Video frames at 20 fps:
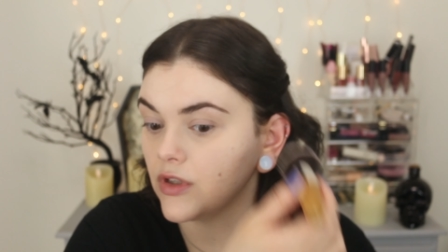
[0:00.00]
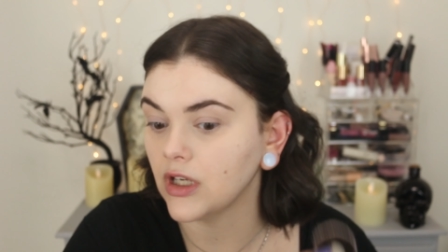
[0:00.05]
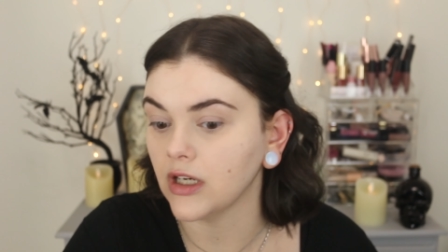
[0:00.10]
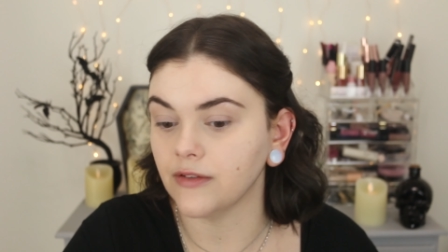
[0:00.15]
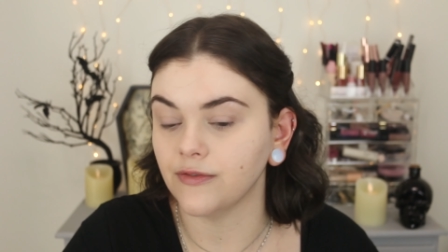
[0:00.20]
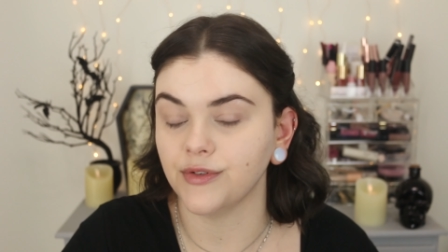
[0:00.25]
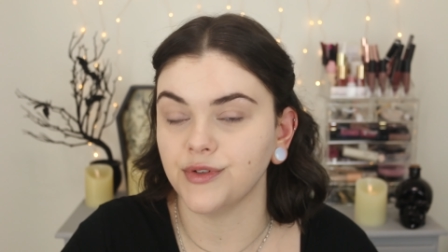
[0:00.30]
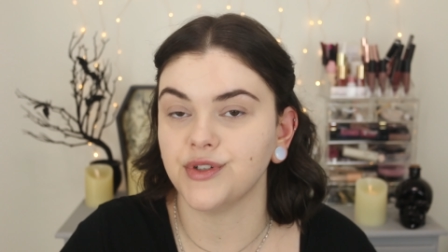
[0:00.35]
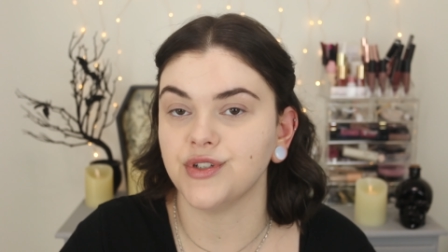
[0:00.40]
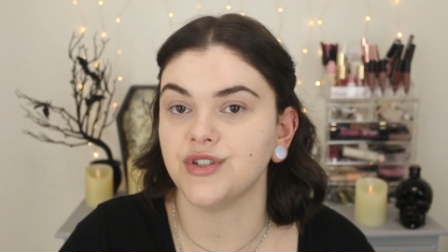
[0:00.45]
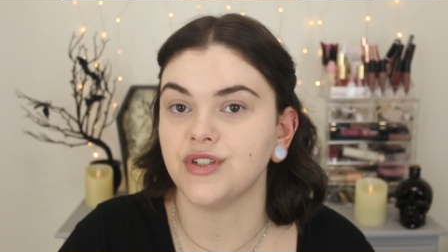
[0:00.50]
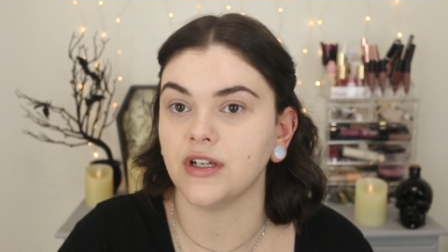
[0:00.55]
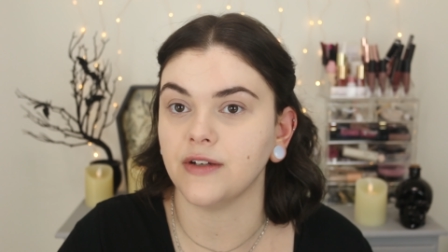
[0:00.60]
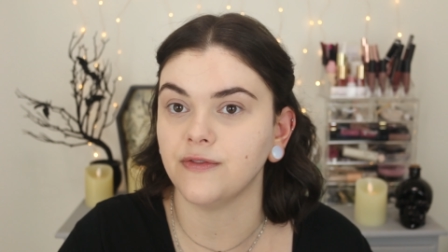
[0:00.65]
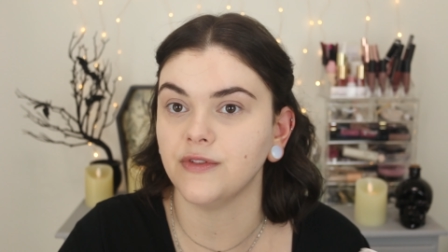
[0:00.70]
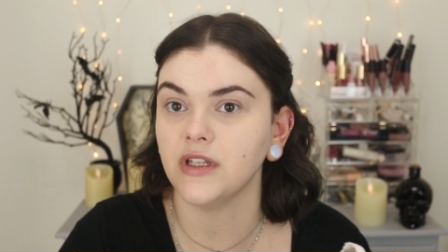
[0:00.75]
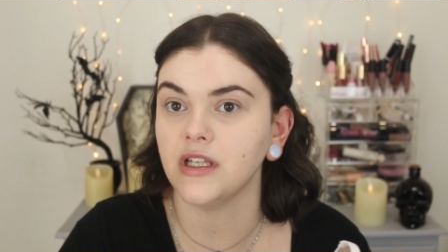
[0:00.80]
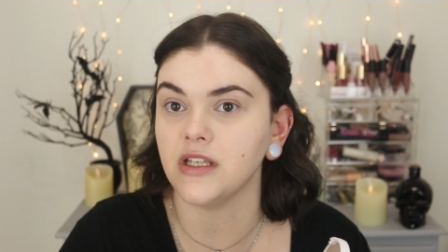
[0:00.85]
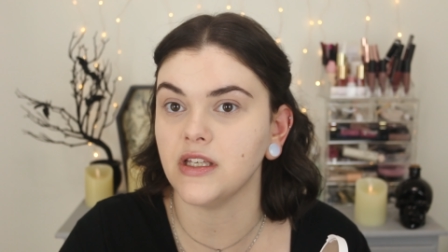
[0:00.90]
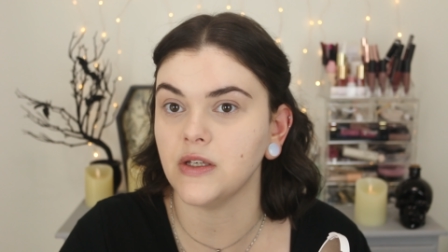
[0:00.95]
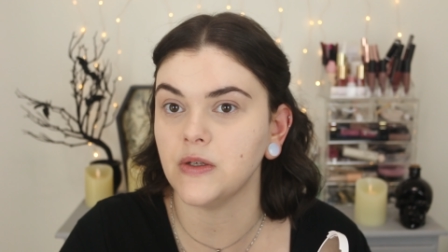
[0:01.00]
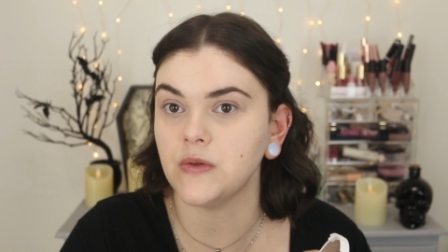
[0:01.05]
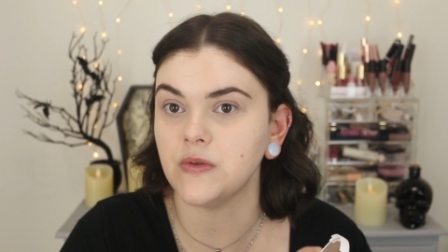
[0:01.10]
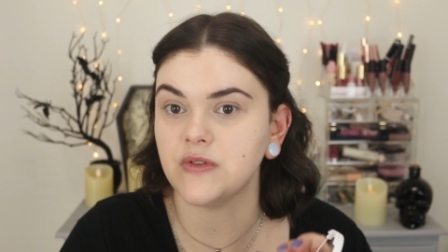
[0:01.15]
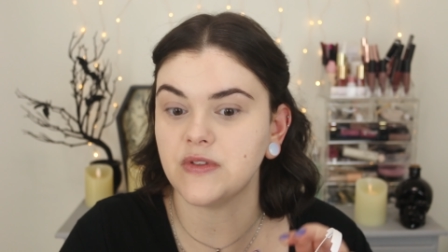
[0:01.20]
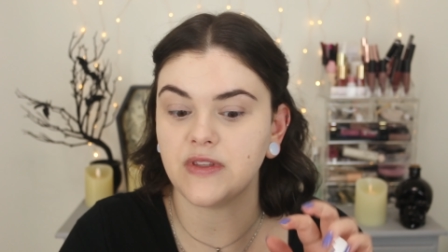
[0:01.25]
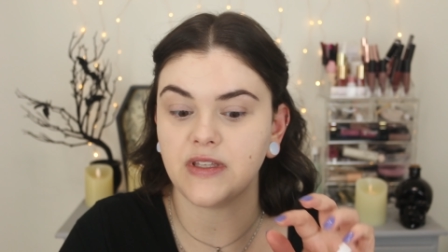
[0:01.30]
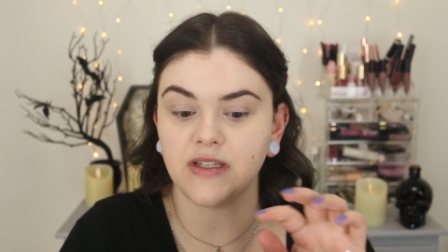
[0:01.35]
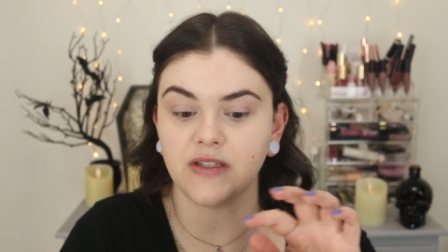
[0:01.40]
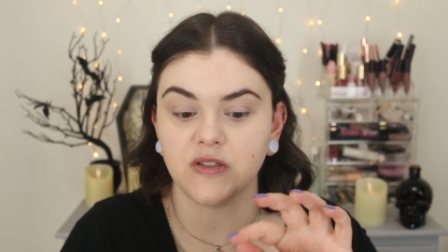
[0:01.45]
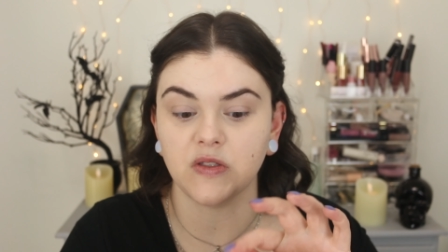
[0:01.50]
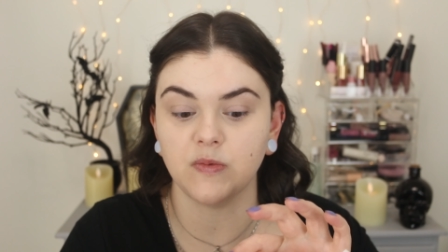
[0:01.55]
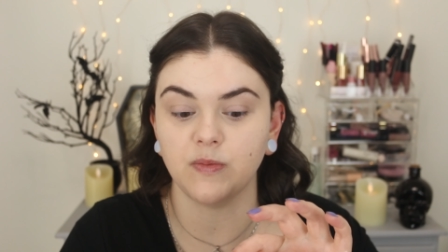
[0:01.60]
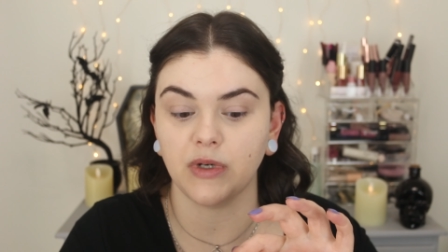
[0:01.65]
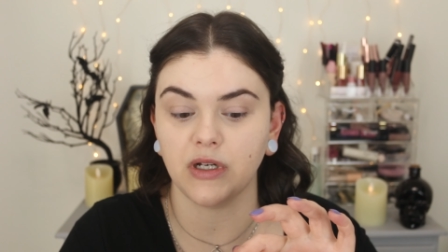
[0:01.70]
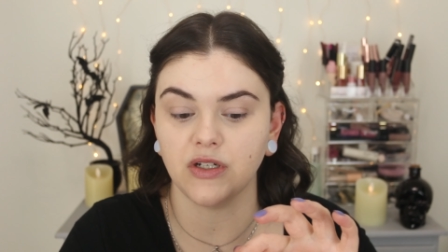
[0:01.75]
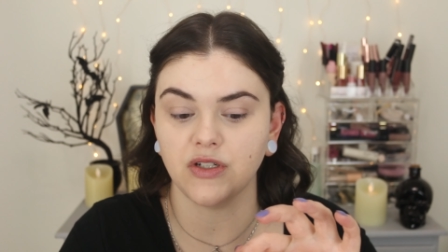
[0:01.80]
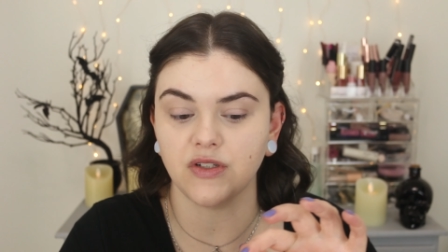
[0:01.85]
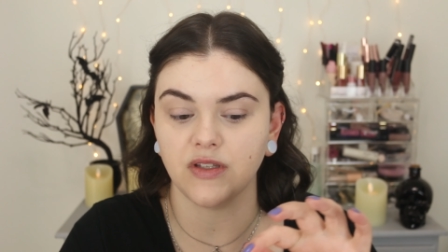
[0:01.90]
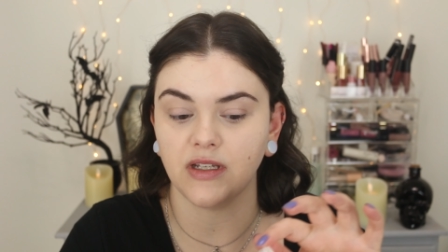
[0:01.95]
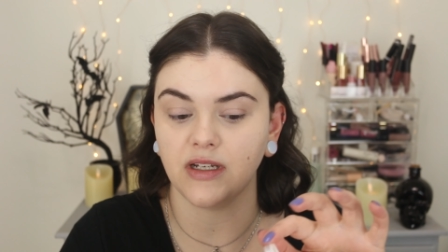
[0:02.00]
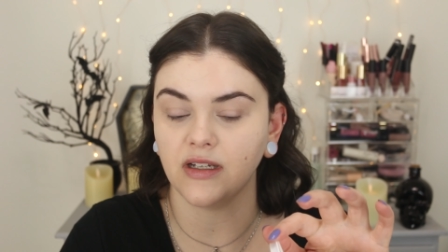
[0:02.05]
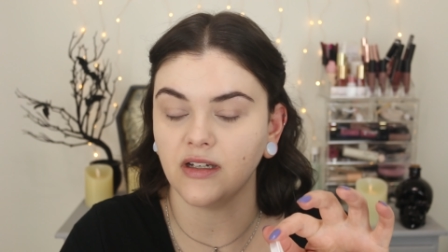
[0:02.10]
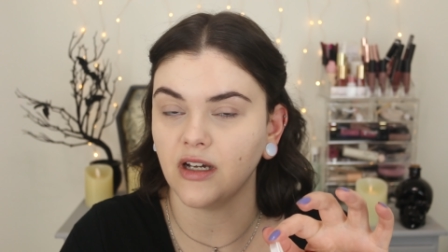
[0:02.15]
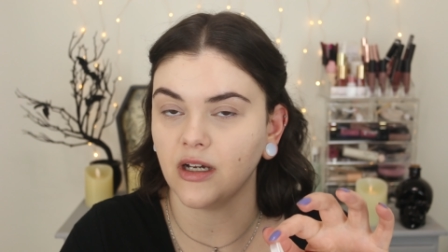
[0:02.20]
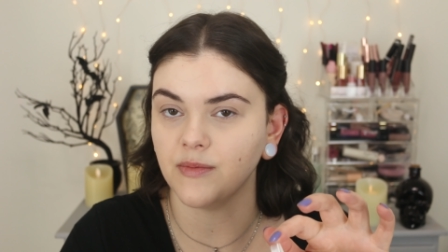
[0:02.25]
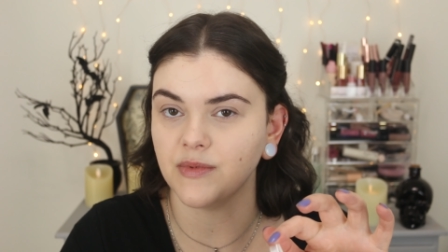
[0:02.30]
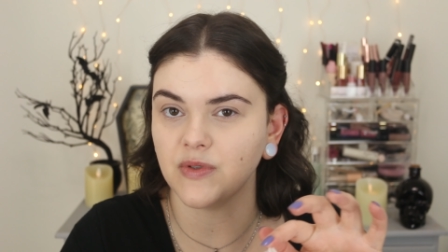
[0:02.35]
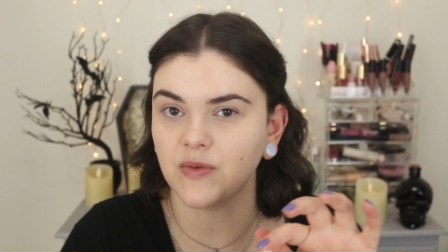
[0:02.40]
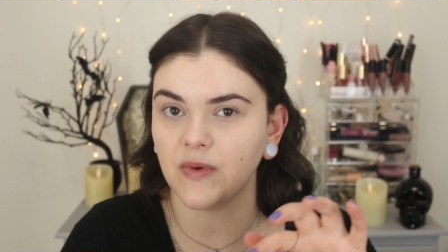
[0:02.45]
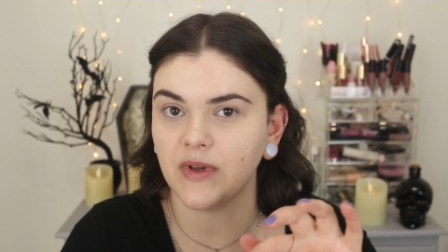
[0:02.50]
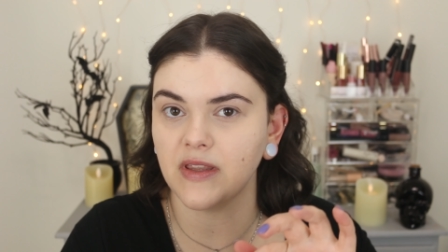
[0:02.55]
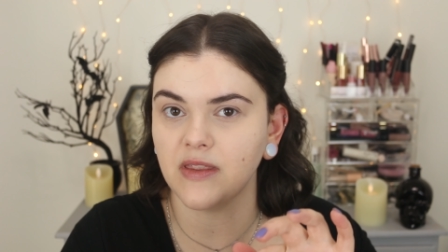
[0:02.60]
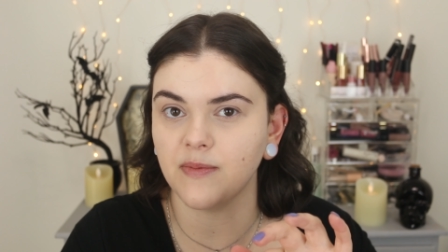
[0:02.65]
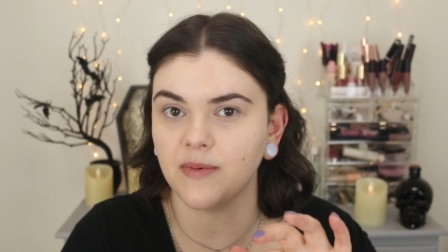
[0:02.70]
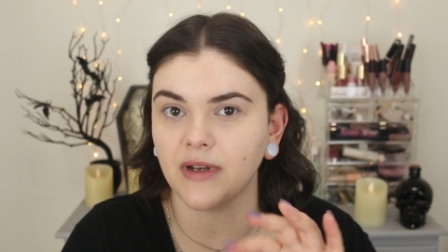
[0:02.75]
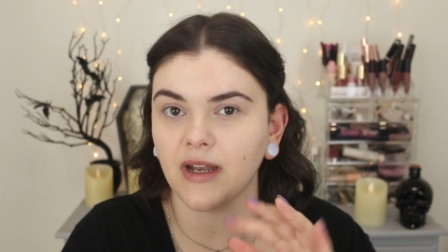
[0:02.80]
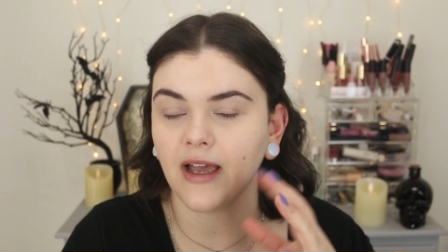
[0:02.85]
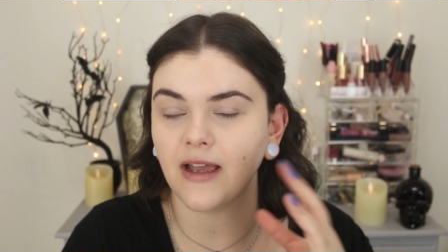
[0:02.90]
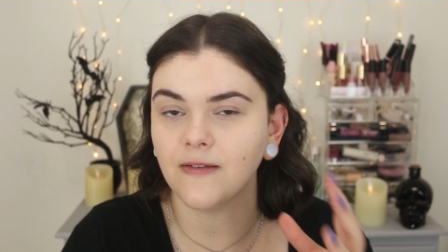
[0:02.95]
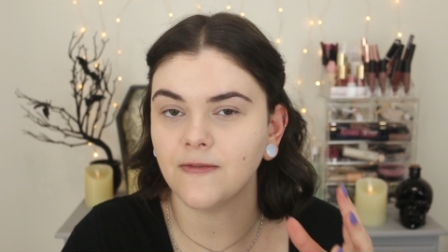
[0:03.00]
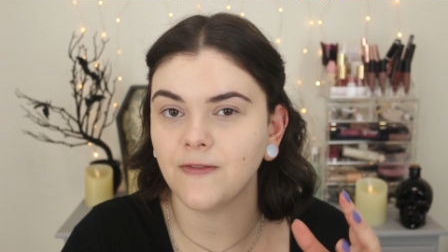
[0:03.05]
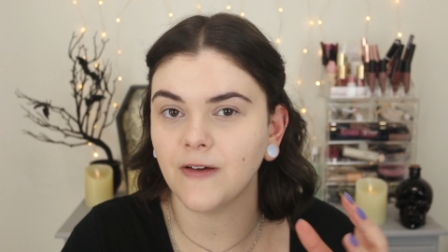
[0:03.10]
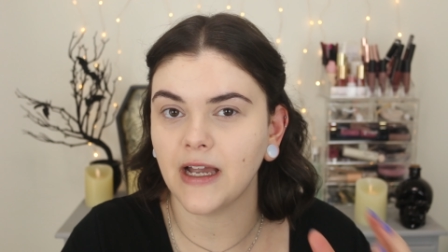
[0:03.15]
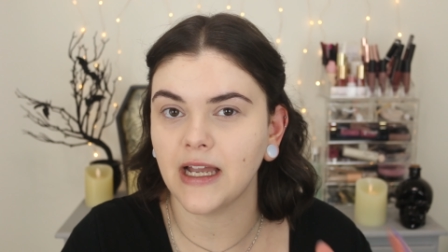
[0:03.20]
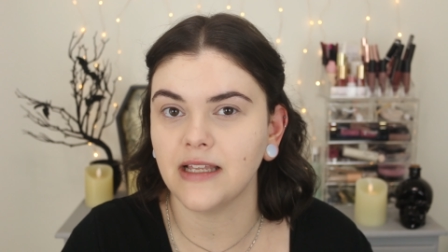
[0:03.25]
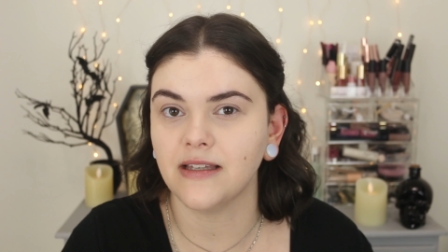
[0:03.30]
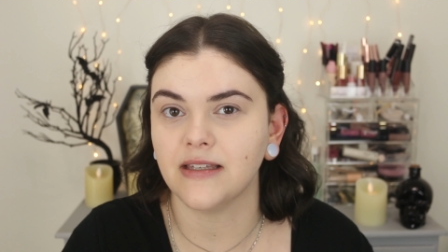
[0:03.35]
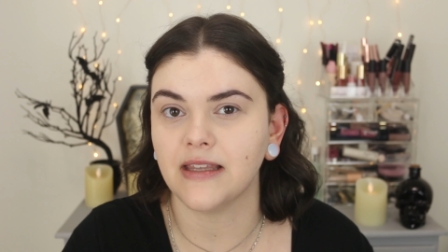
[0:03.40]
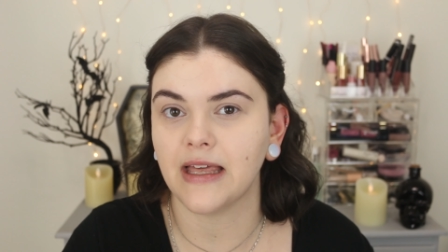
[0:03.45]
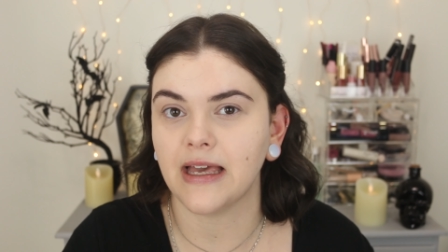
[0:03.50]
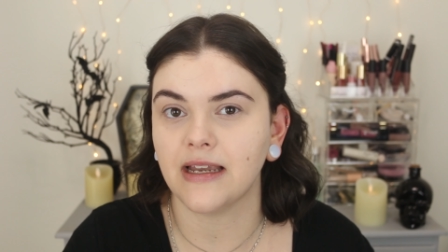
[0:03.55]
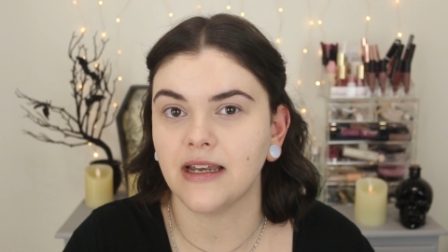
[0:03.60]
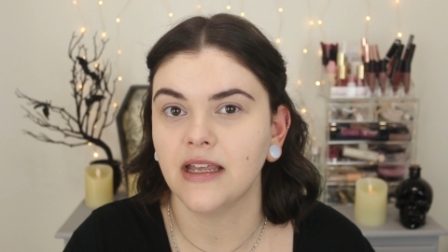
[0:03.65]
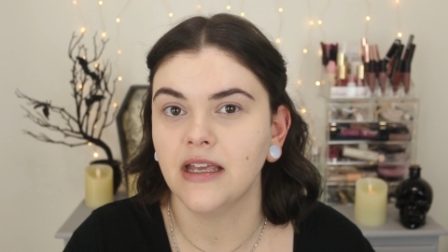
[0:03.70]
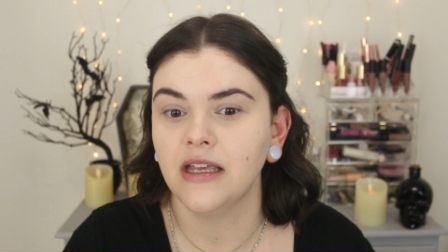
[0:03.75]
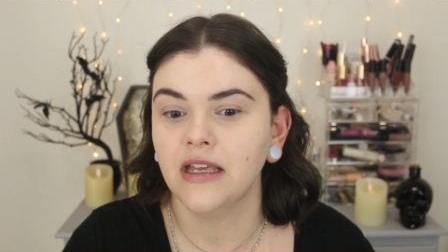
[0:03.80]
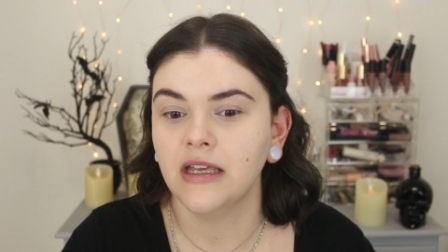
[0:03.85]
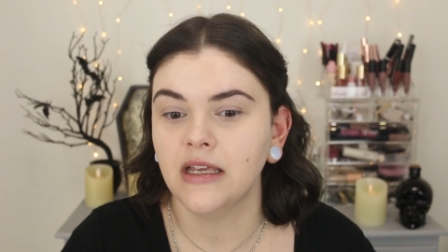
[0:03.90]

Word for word: coverage, definitely use the sponge that it comes with, but I find that